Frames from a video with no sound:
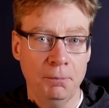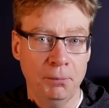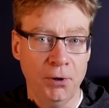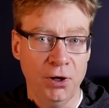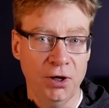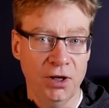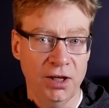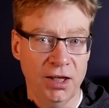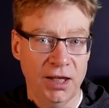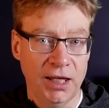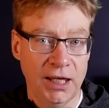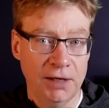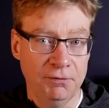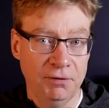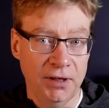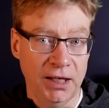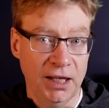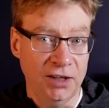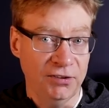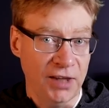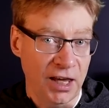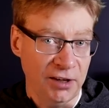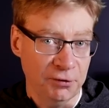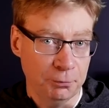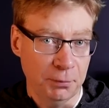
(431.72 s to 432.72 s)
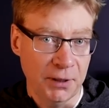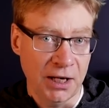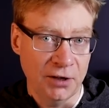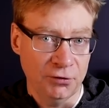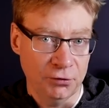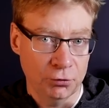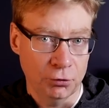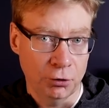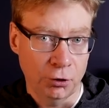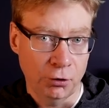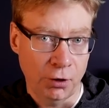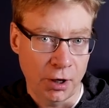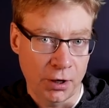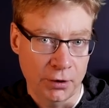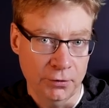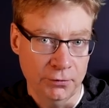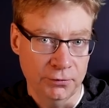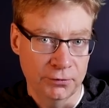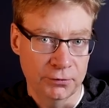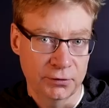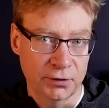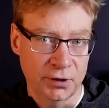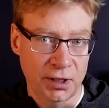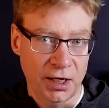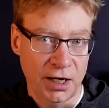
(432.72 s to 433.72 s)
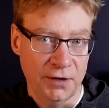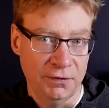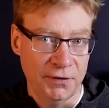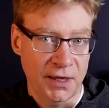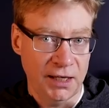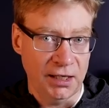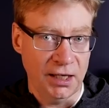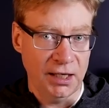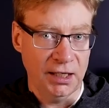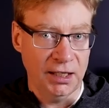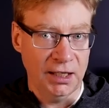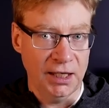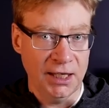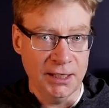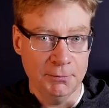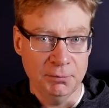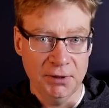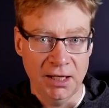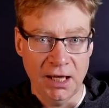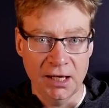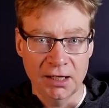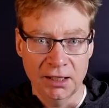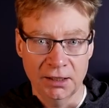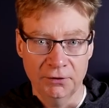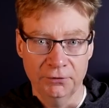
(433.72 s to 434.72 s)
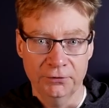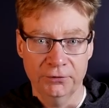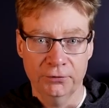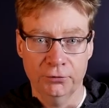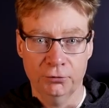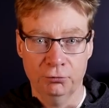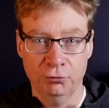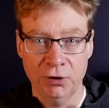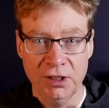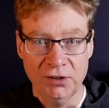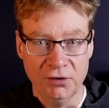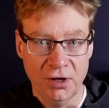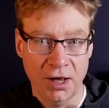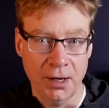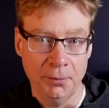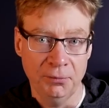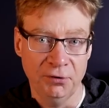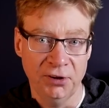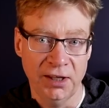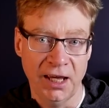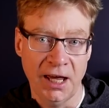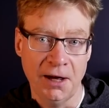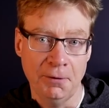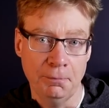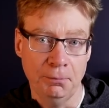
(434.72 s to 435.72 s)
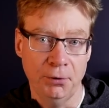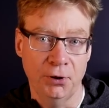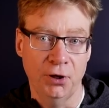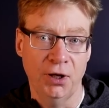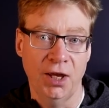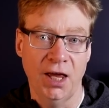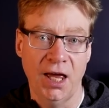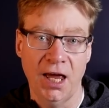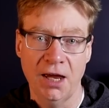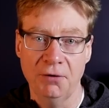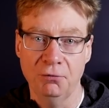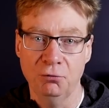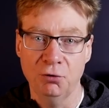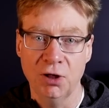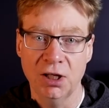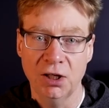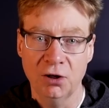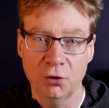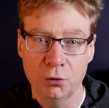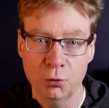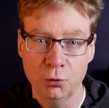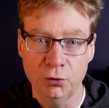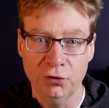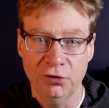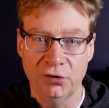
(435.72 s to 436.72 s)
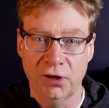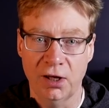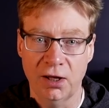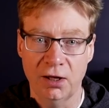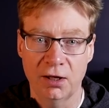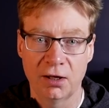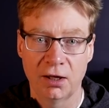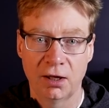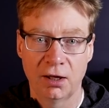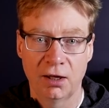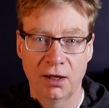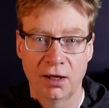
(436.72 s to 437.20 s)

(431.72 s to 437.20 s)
But if it is exponential growth and they can keep getting three times the output every quarter,